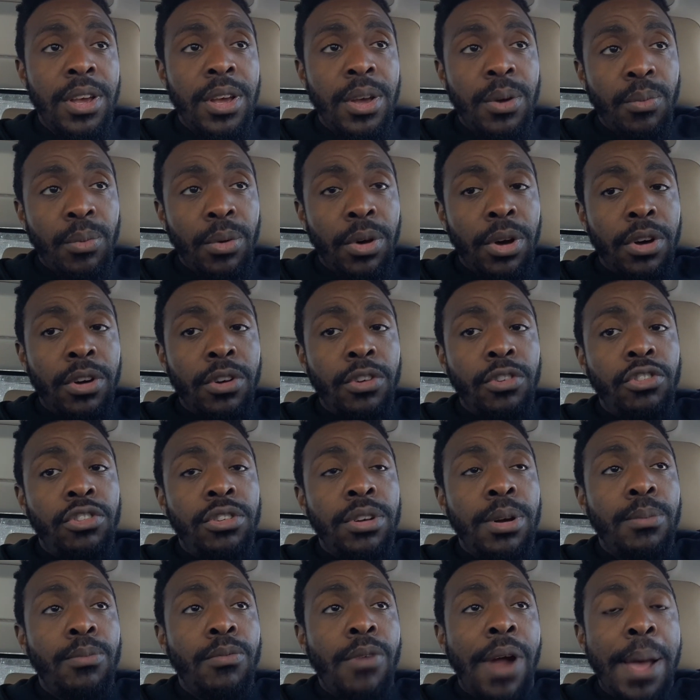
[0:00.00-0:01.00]
we're going to
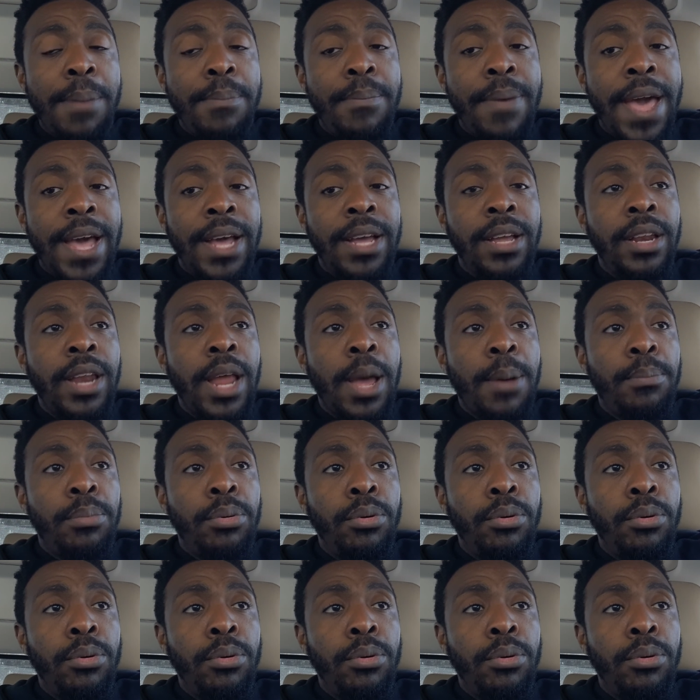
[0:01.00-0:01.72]
jump right back in that